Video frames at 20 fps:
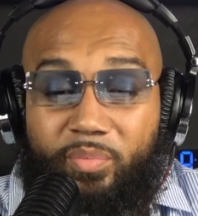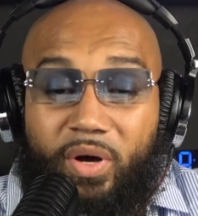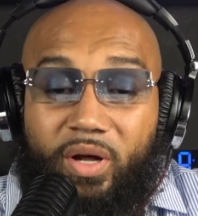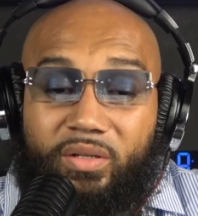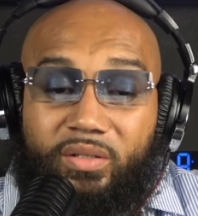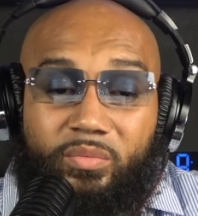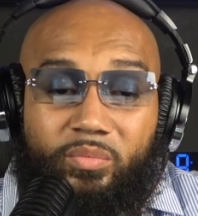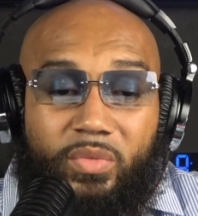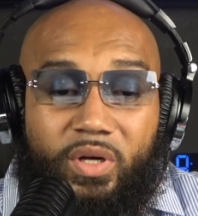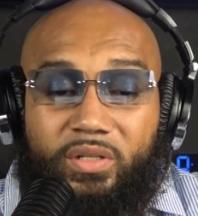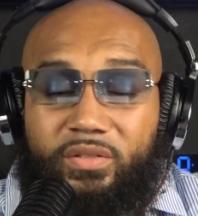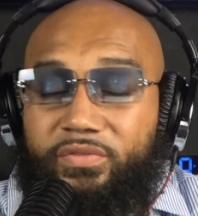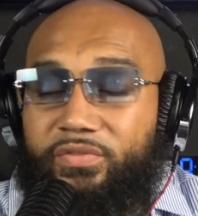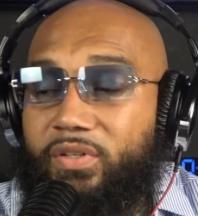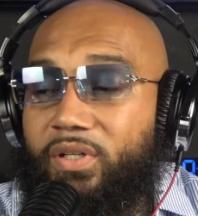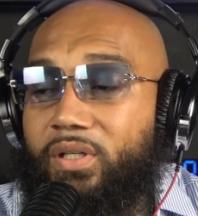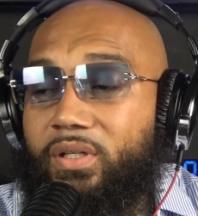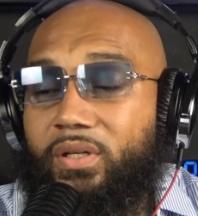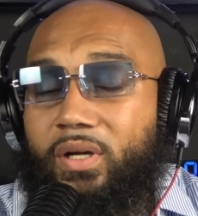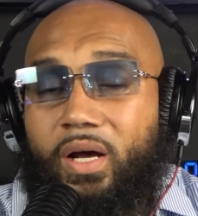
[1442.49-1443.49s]
out the
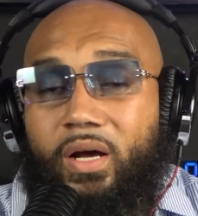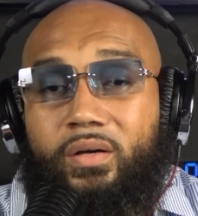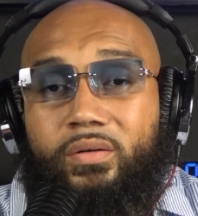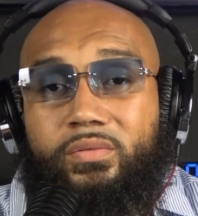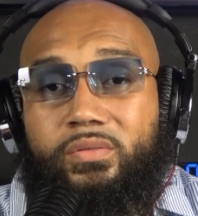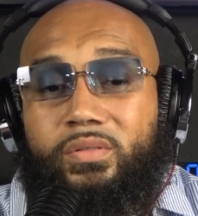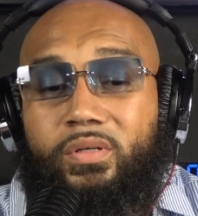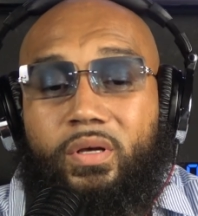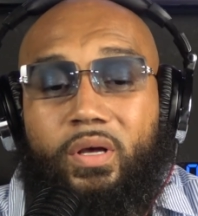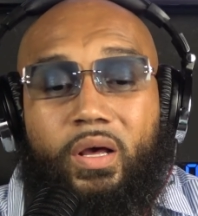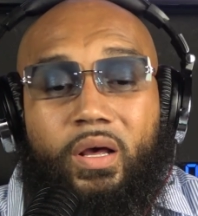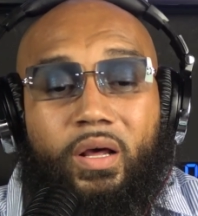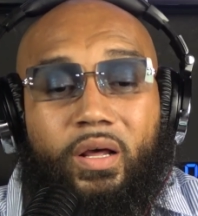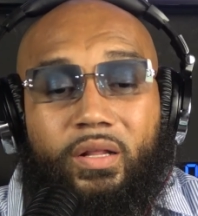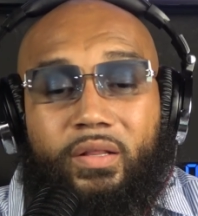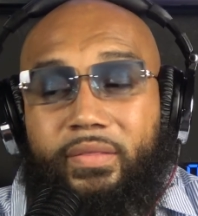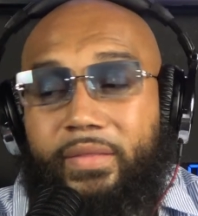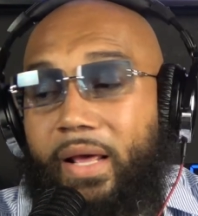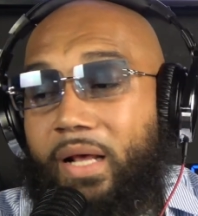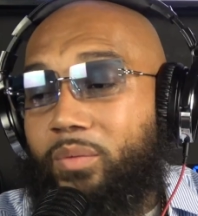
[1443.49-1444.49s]
motherfucking house.
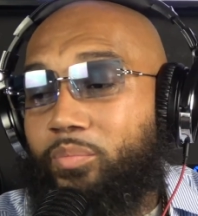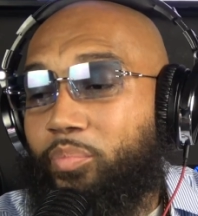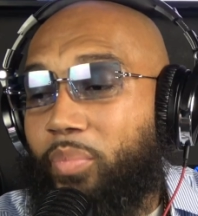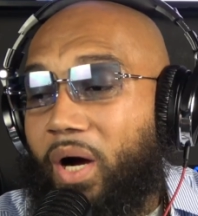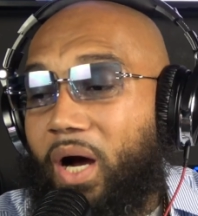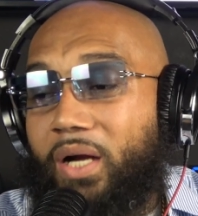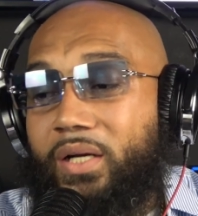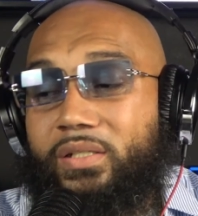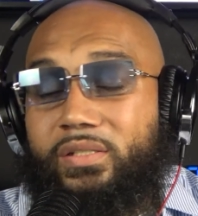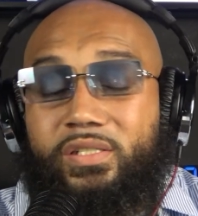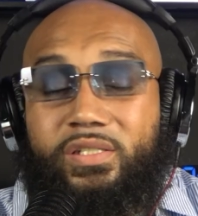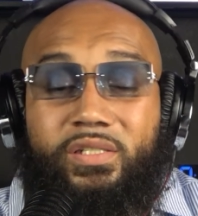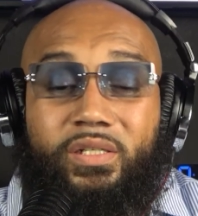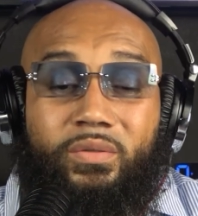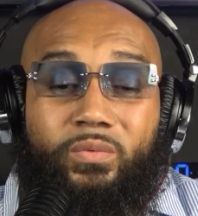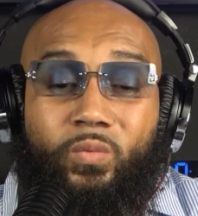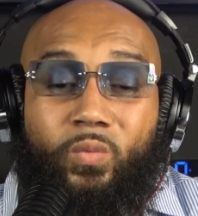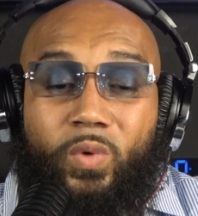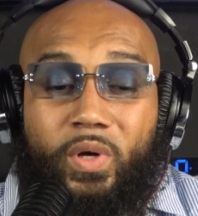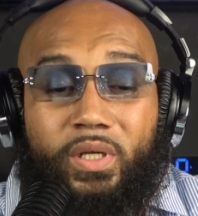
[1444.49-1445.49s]
That bonnet shit
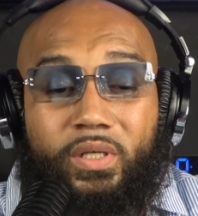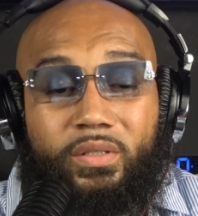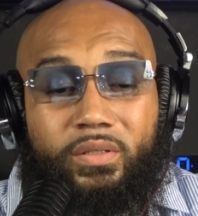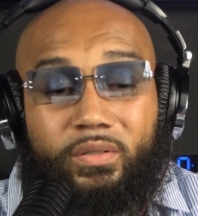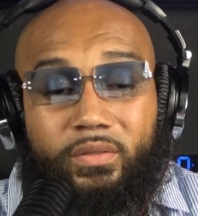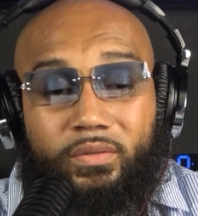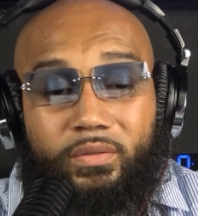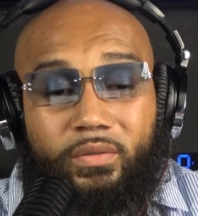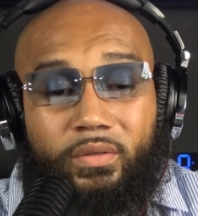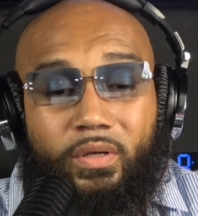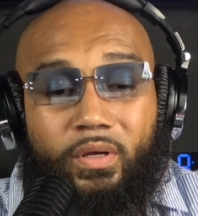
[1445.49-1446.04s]
weak.